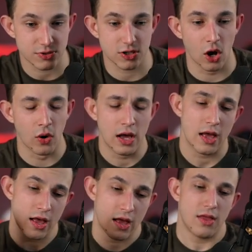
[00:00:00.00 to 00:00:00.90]
So
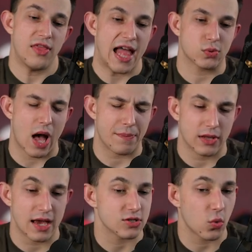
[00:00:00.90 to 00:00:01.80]
that's Wappalizer.